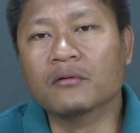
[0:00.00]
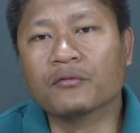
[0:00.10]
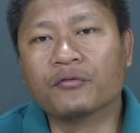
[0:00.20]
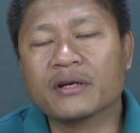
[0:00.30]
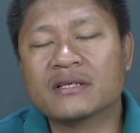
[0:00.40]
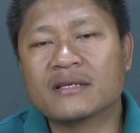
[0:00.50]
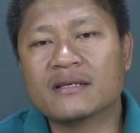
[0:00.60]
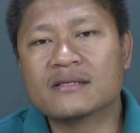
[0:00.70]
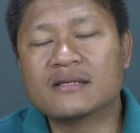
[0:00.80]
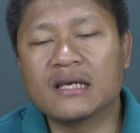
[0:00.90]
for
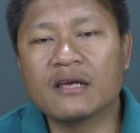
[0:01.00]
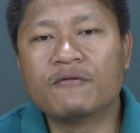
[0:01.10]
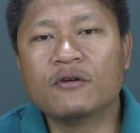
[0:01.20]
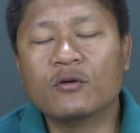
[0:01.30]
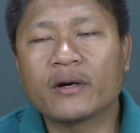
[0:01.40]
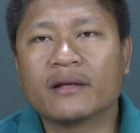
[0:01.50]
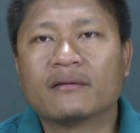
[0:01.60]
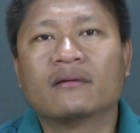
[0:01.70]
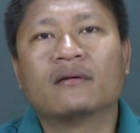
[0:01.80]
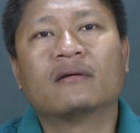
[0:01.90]
instance, if you look
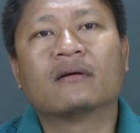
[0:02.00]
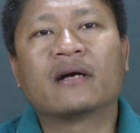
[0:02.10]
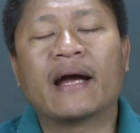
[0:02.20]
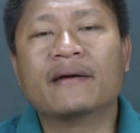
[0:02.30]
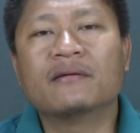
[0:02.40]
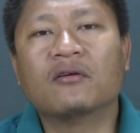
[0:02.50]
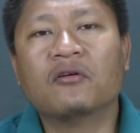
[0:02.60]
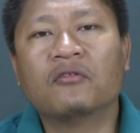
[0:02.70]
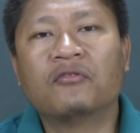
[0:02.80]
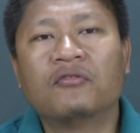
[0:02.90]
at the kind
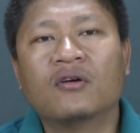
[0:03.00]
of